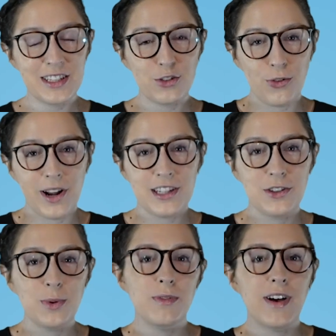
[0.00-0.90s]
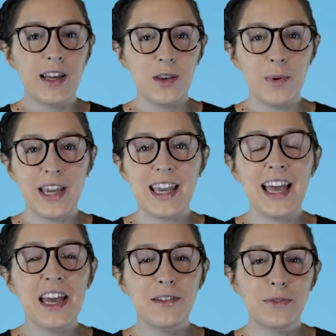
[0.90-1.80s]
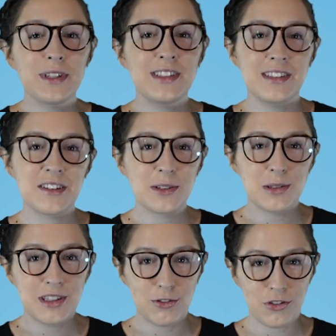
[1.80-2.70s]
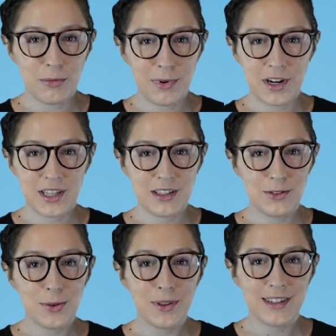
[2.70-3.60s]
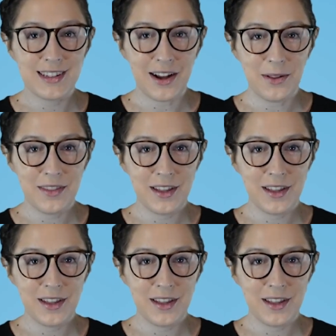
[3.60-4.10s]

and tried to evaluate every single digital marketing tool that's out